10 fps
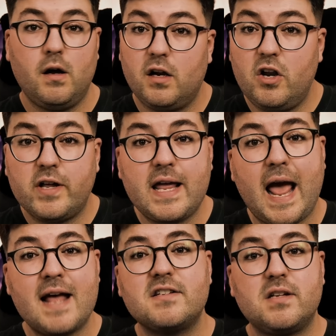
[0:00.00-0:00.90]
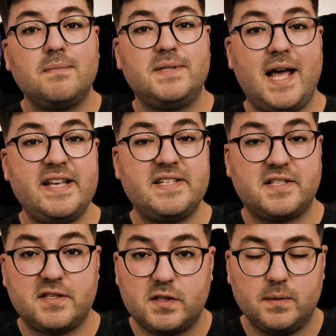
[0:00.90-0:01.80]
Looking at some
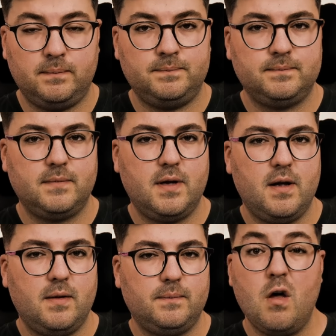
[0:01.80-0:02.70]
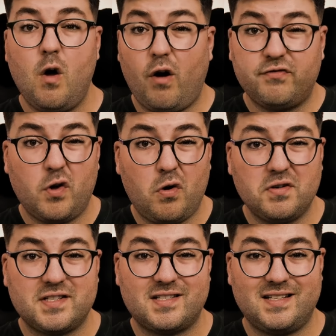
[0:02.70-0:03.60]
tests, of
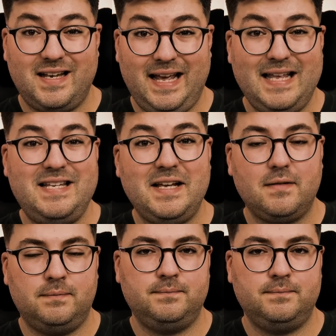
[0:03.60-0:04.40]
course, hitting...